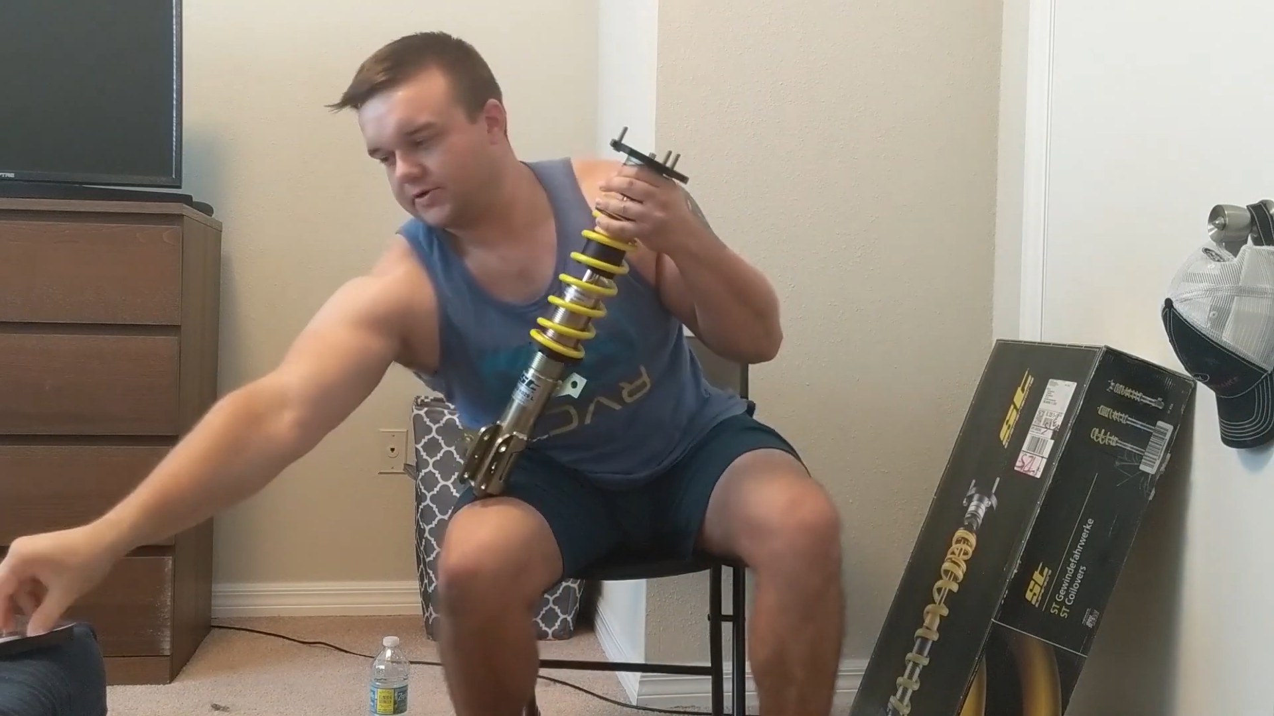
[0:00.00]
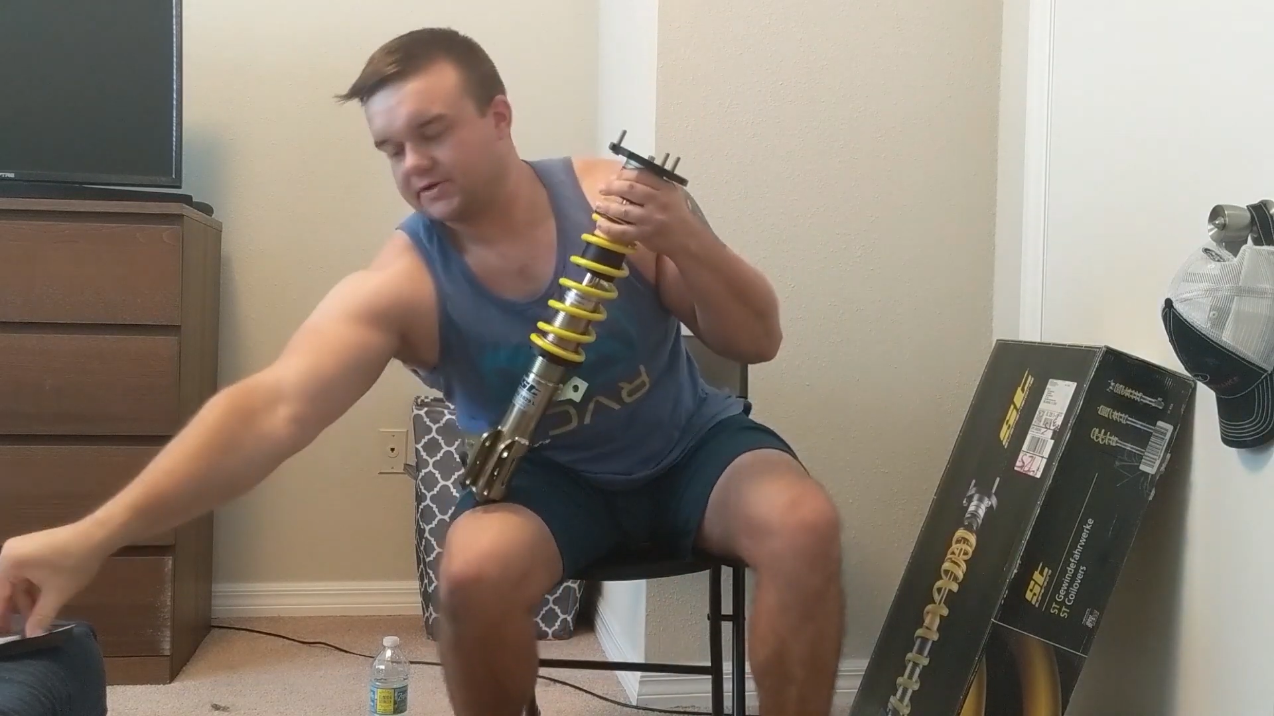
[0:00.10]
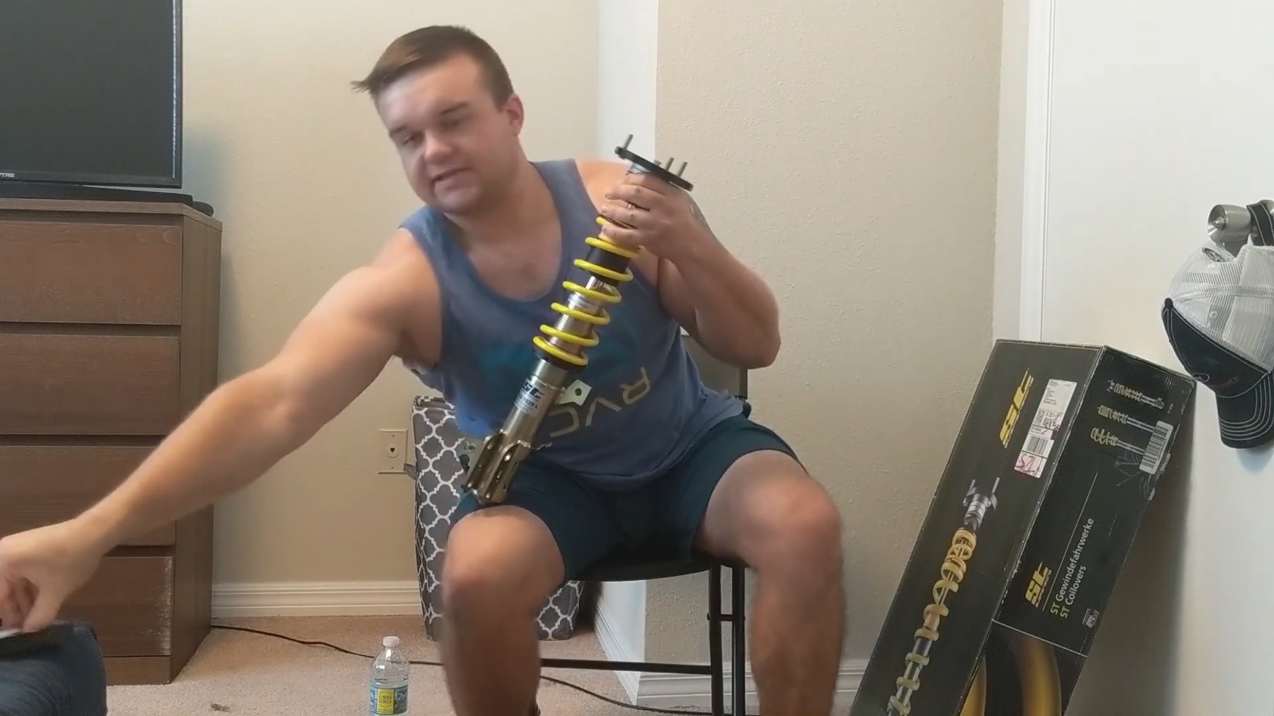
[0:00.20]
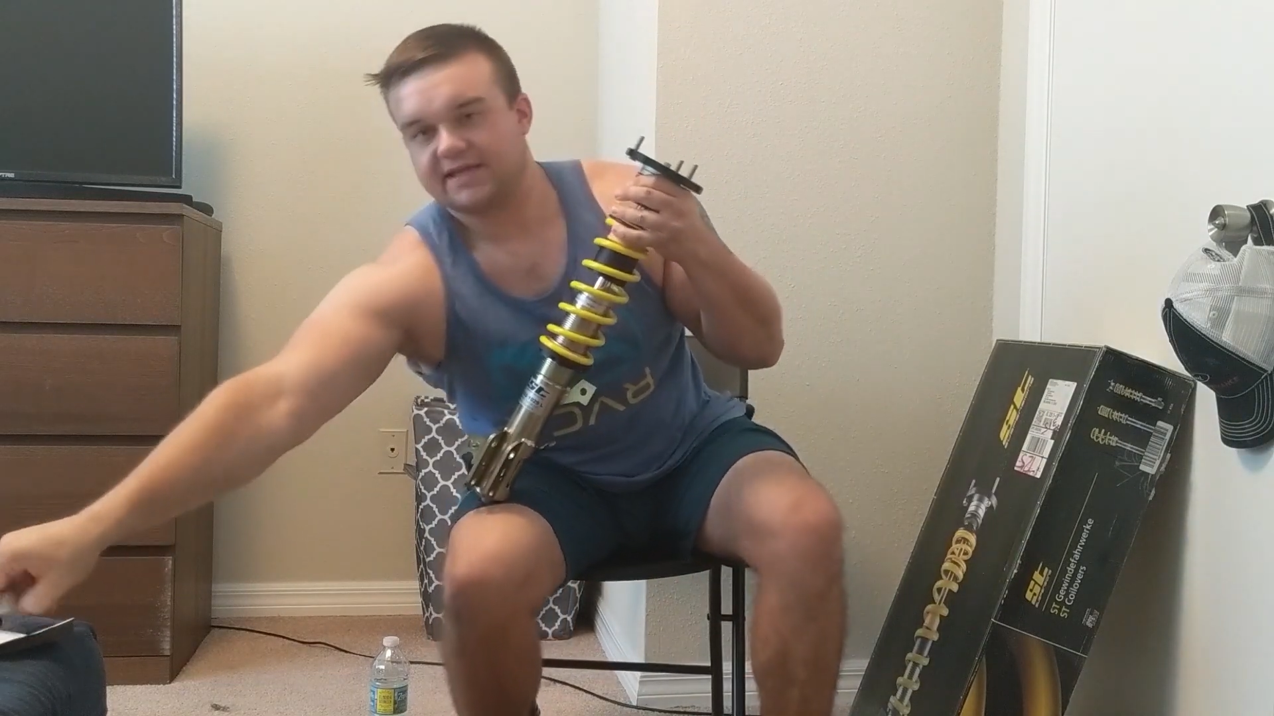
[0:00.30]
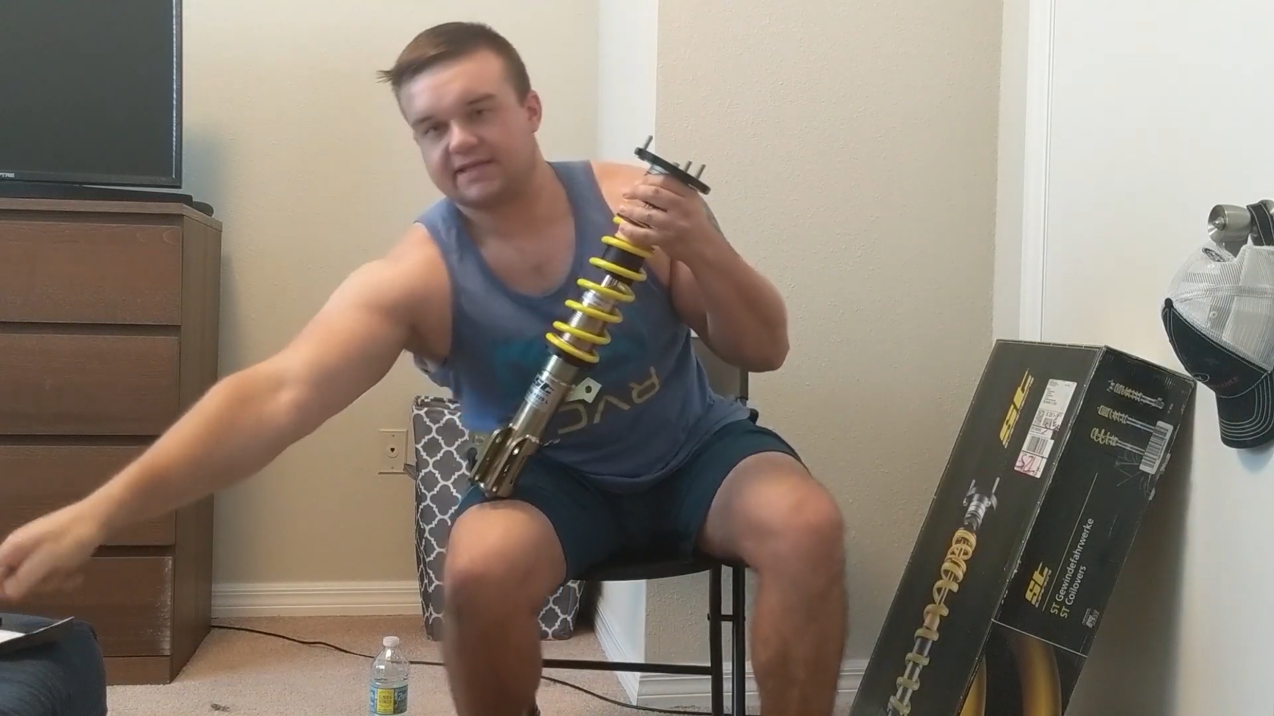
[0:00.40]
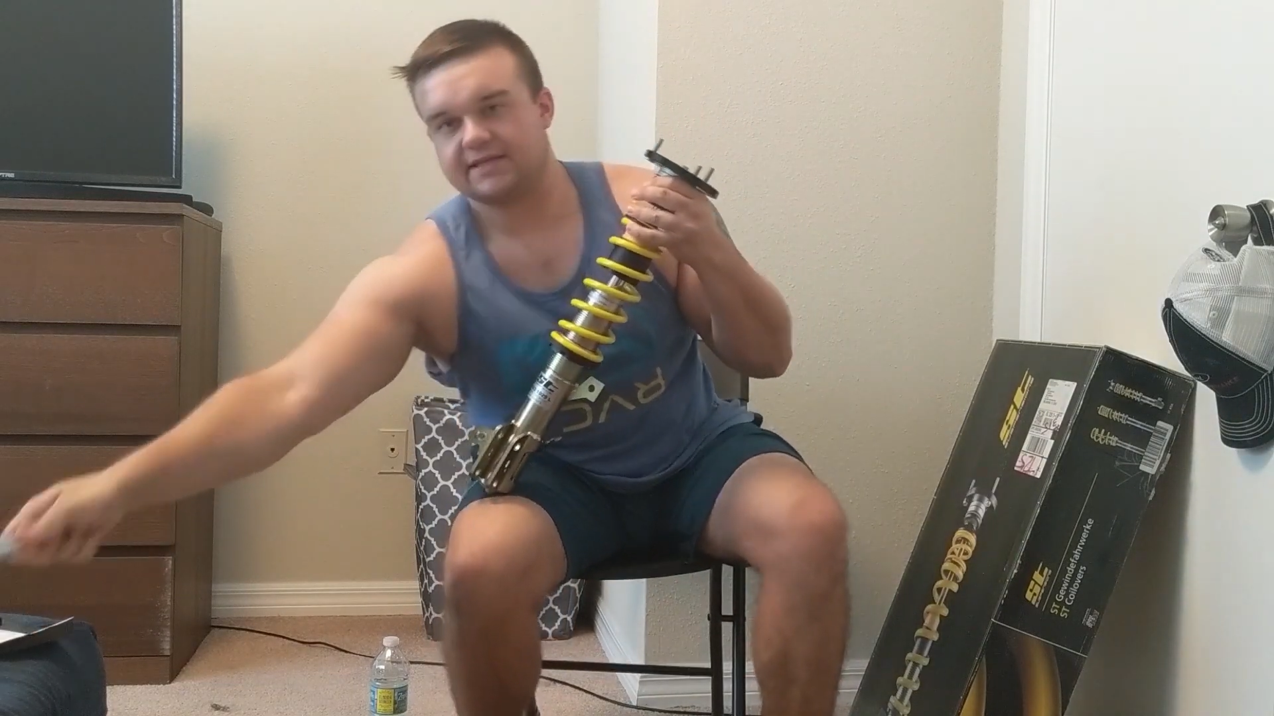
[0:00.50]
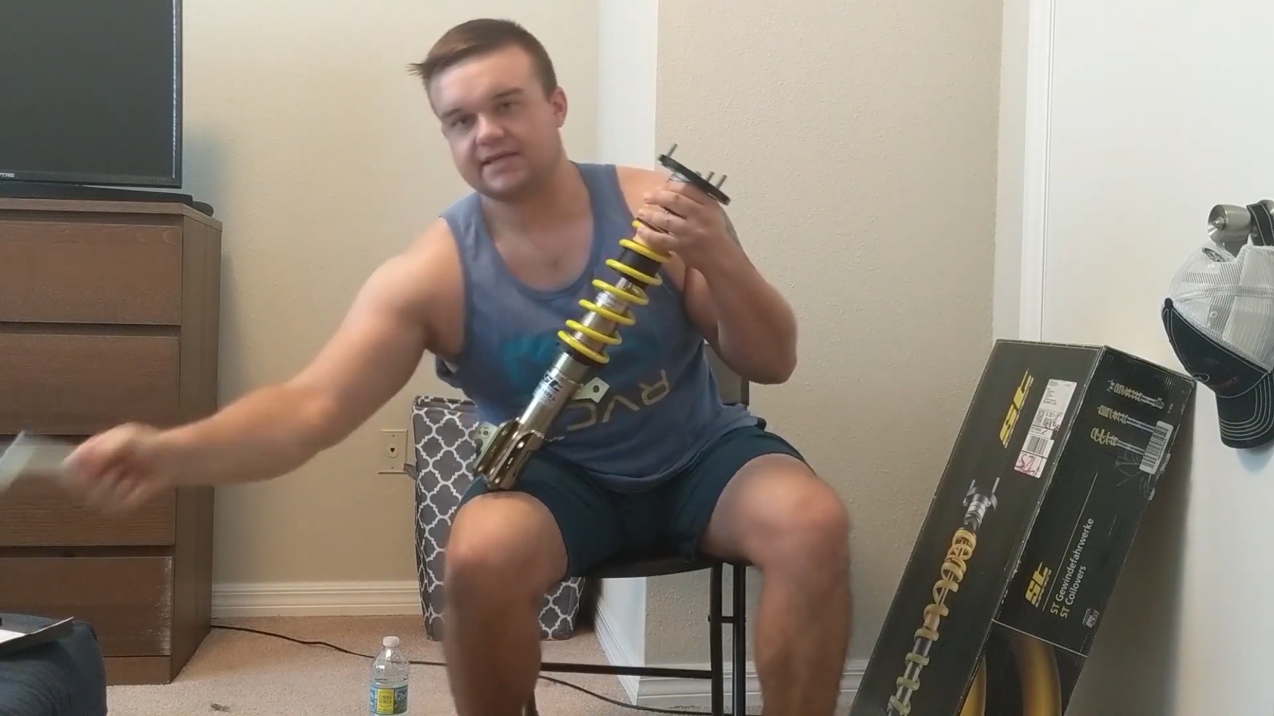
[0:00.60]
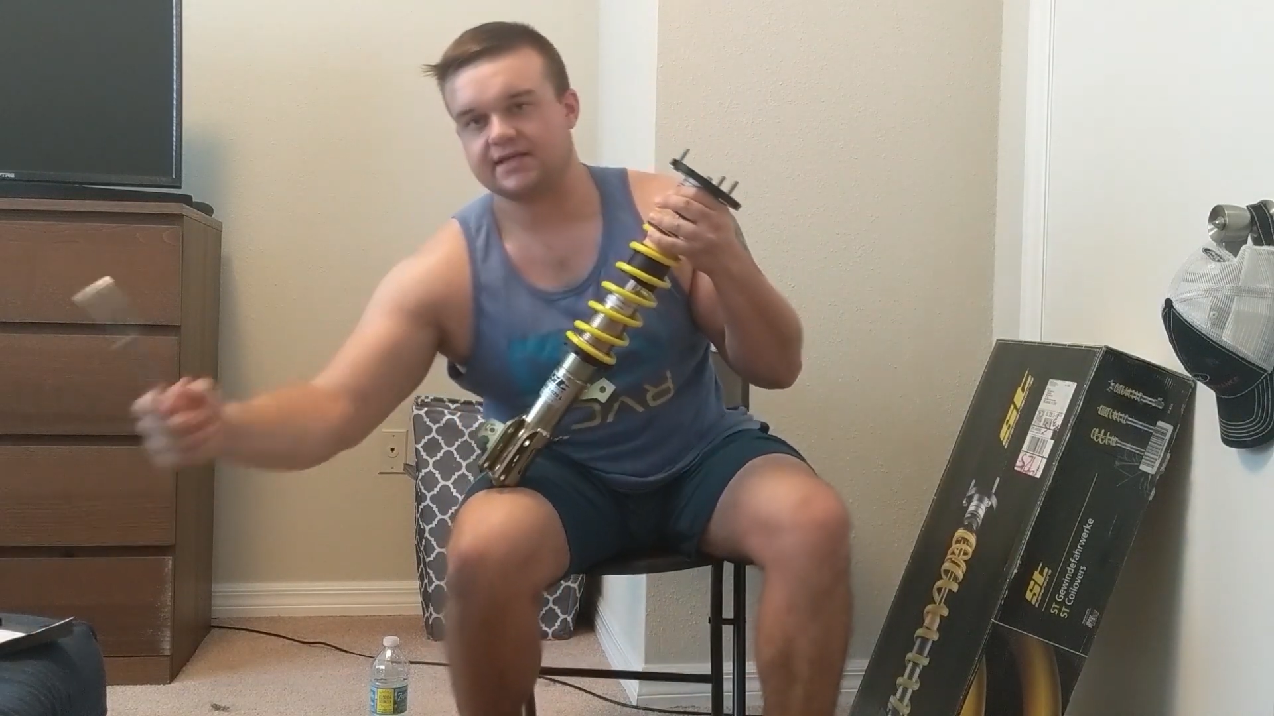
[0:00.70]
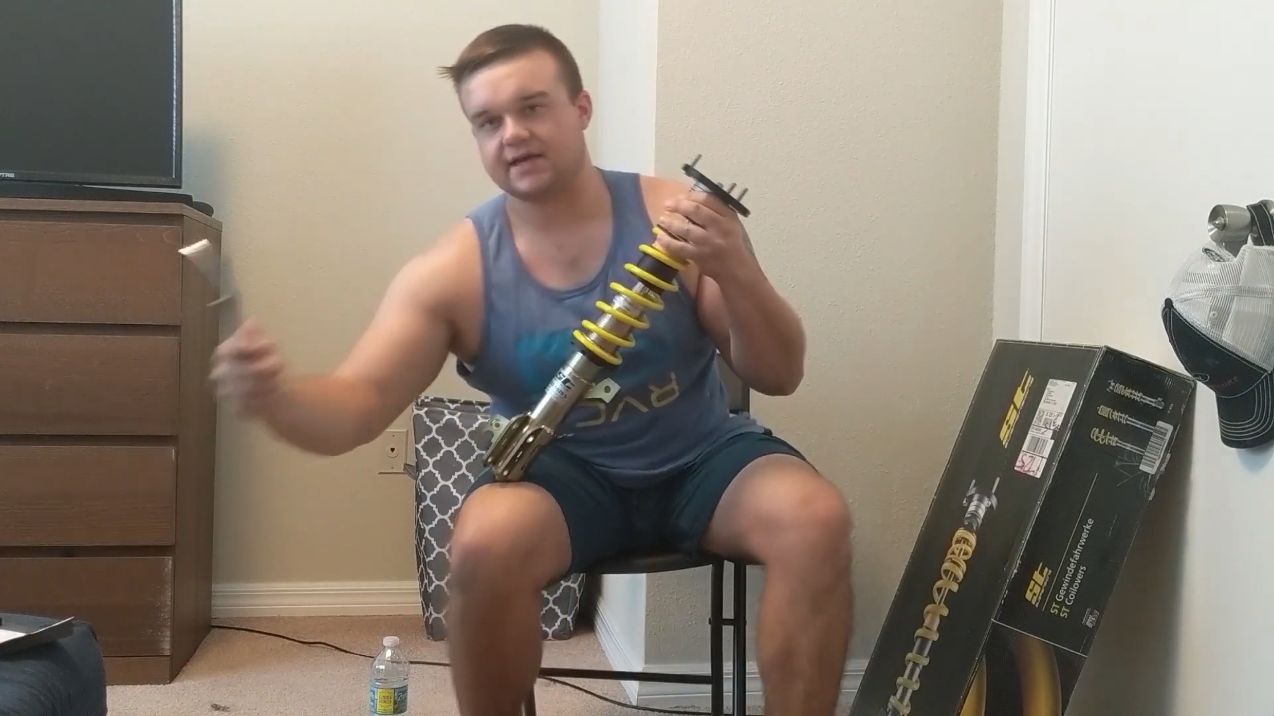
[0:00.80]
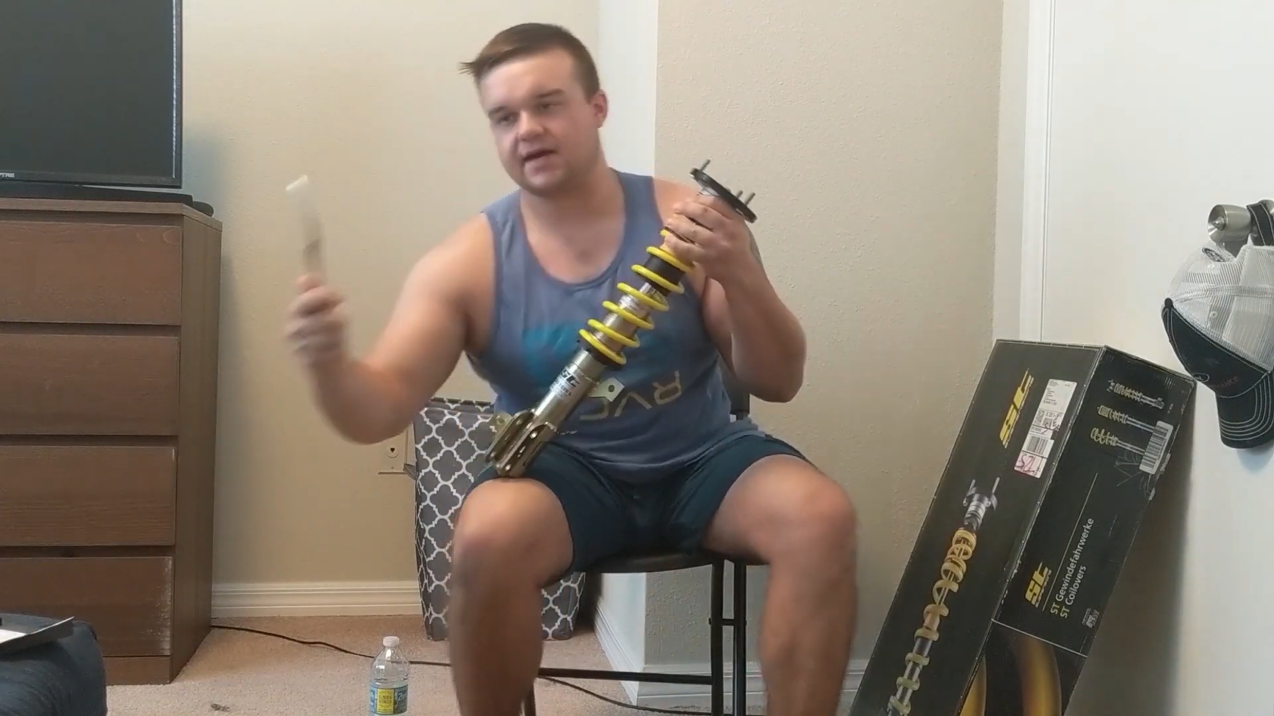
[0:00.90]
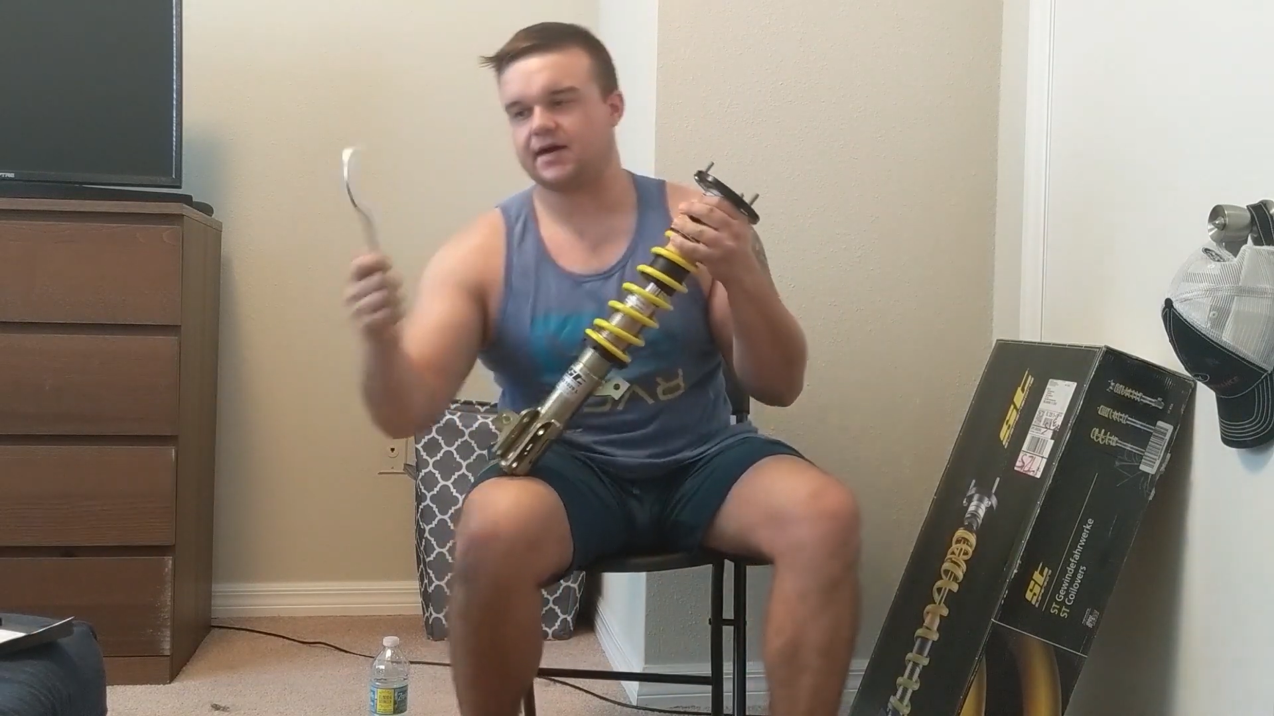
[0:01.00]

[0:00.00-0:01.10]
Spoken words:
you're going to take the